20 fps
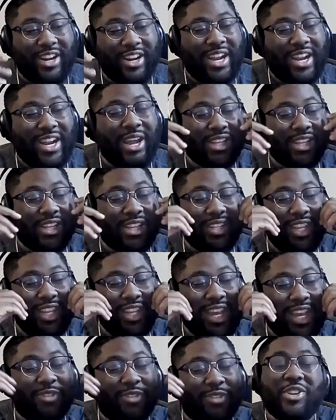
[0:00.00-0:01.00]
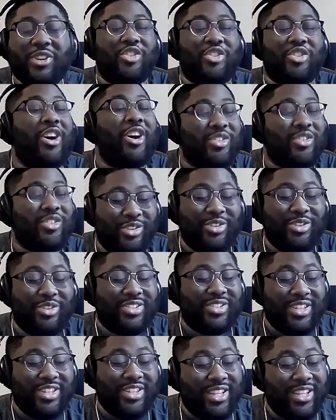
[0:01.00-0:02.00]
I guess it has been a shock to you to
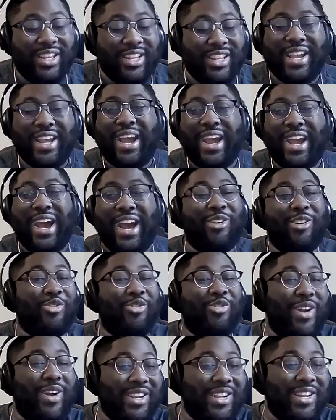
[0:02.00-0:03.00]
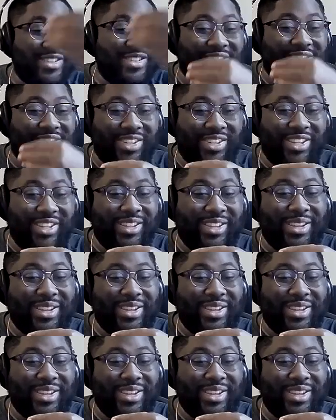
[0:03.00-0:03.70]
see how drastically